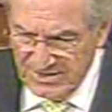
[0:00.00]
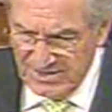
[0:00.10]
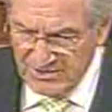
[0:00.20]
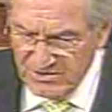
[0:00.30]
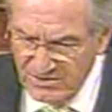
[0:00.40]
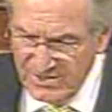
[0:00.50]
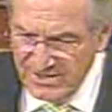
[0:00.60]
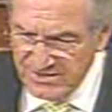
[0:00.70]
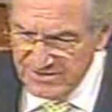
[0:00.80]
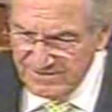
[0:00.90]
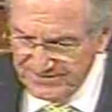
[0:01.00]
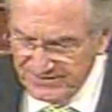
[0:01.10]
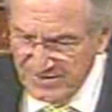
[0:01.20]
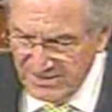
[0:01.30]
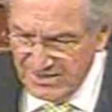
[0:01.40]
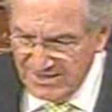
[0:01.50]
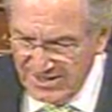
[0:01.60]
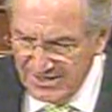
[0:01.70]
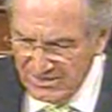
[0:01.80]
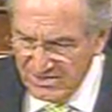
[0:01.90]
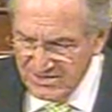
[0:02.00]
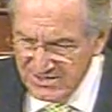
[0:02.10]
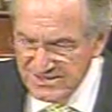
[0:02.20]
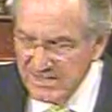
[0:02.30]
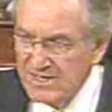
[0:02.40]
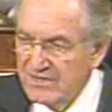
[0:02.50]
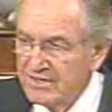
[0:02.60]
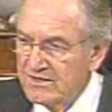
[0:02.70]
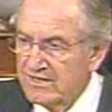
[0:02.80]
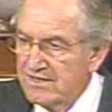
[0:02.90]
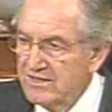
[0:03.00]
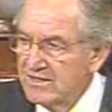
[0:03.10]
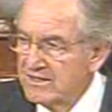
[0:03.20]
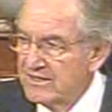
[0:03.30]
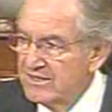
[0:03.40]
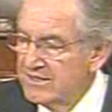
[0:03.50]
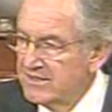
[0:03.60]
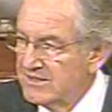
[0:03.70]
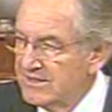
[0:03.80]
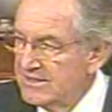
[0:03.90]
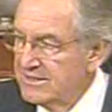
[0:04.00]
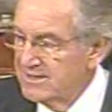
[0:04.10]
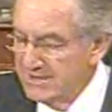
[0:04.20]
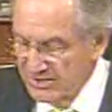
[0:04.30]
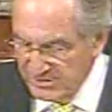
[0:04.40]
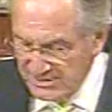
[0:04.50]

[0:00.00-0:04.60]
And so, yes, I can honestly say that the health